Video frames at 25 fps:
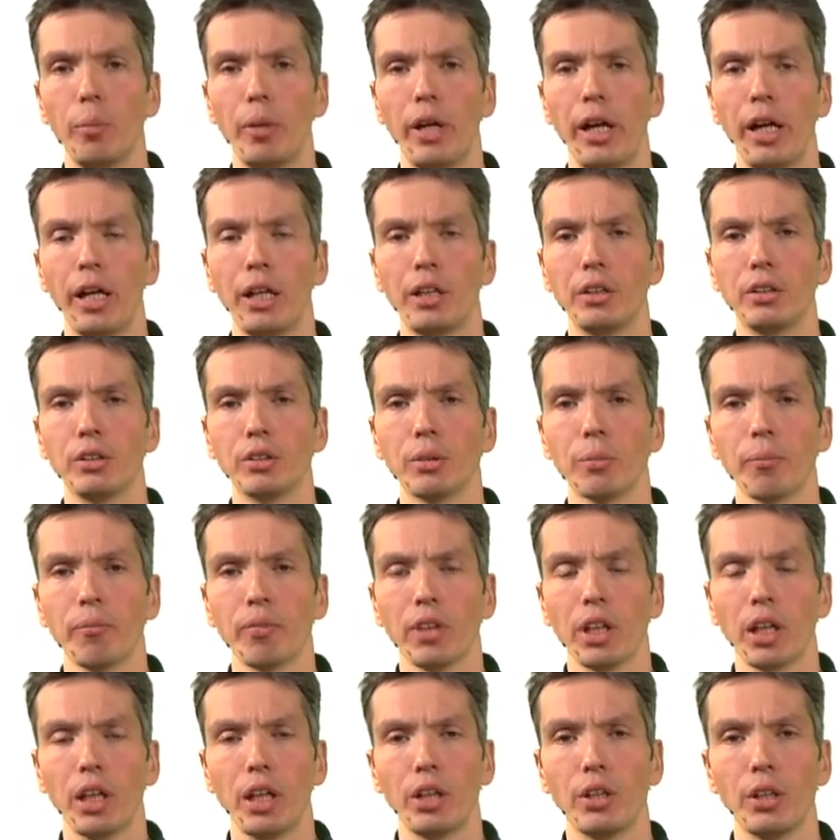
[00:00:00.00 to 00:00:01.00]
and
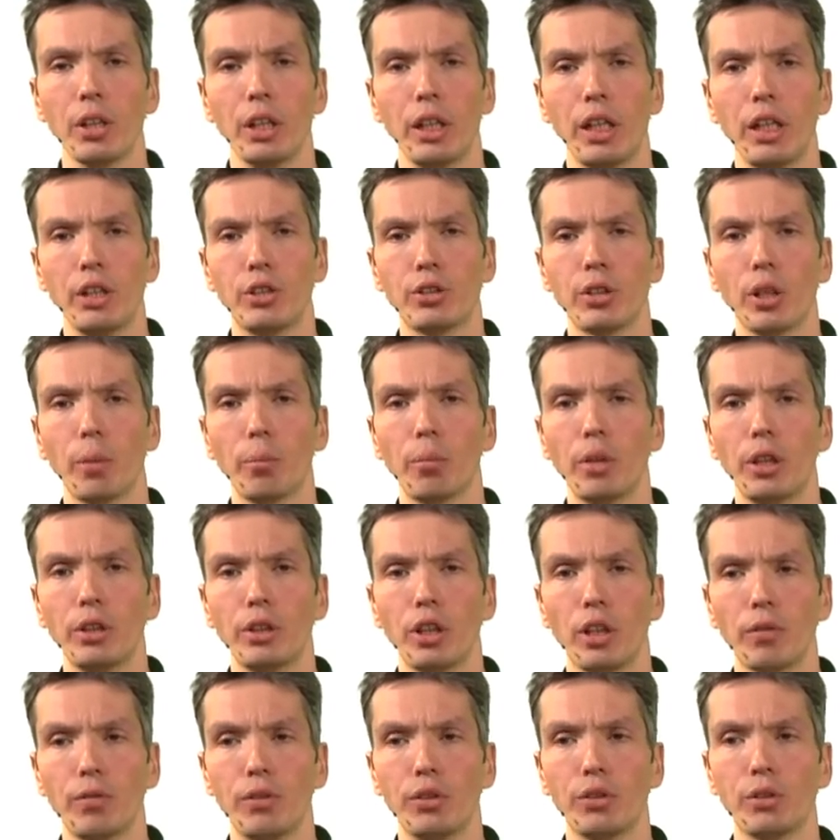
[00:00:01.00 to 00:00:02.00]
a submarine
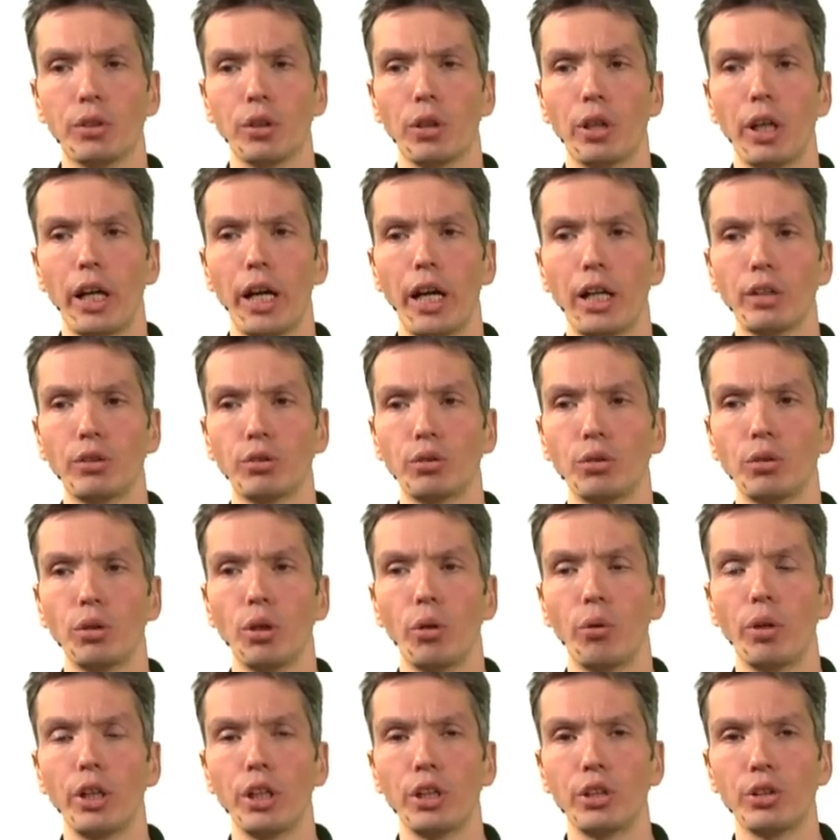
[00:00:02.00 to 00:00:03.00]
officer had to
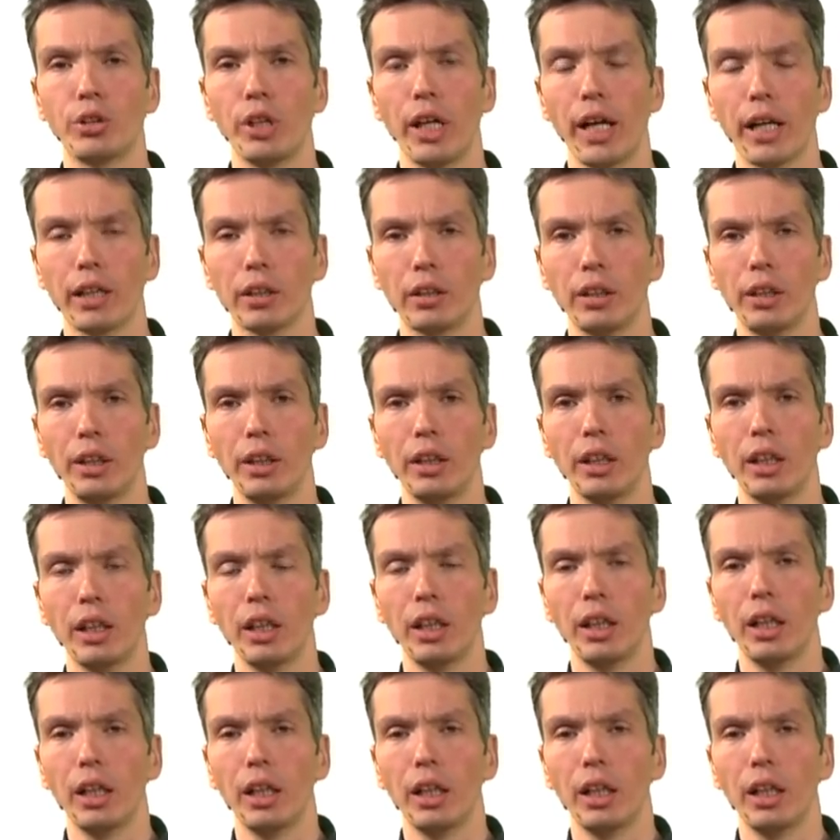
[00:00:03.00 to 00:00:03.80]
know exactly